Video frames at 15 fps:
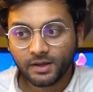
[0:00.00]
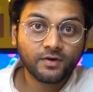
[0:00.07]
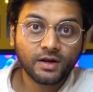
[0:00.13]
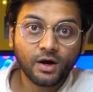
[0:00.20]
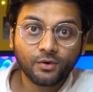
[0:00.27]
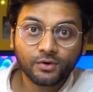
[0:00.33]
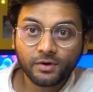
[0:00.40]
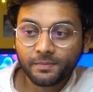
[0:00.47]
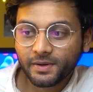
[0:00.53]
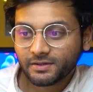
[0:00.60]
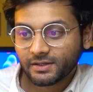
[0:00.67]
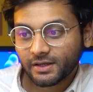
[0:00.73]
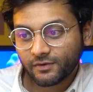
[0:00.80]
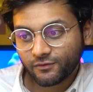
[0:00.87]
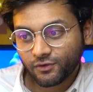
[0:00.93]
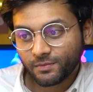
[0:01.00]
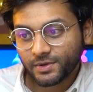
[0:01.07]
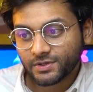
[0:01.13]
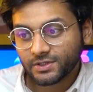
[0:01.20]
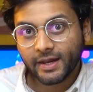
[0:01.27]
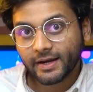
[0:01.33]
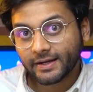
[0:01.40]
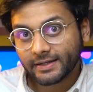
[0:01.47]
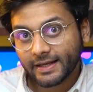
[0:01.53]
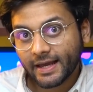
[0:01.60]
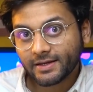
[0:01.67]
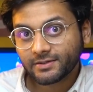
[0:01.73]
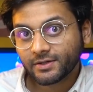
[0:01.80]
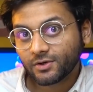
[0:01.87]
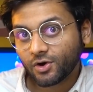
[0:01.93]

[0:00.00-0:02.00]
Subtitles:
fill out your basic information and attach the